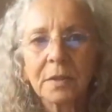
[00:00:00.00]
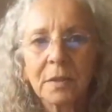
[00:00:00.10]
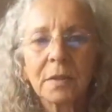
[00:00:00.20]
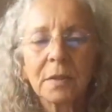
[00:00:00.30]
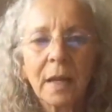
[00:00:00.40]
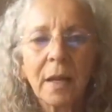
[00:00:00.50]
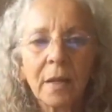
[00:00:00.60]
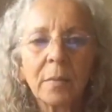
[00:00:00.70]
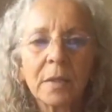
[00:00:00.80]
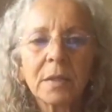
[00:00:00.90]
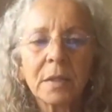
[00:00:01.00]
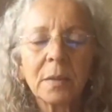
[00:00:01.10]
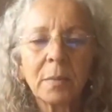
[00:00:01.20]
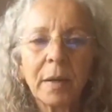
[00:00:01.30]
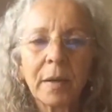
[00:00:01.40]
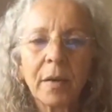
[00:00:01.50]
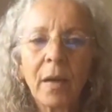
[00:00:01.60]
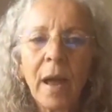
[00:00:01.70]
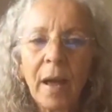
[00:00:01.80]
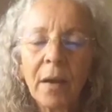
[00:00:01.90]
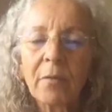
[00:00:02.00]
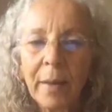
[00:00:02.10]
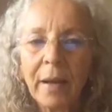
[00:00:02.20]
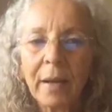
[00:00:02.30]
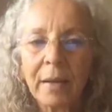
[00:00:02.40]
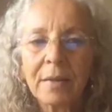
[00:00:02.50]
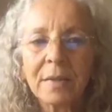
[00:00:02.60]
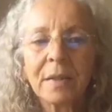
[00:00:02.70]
the elements in the body, are out of balance,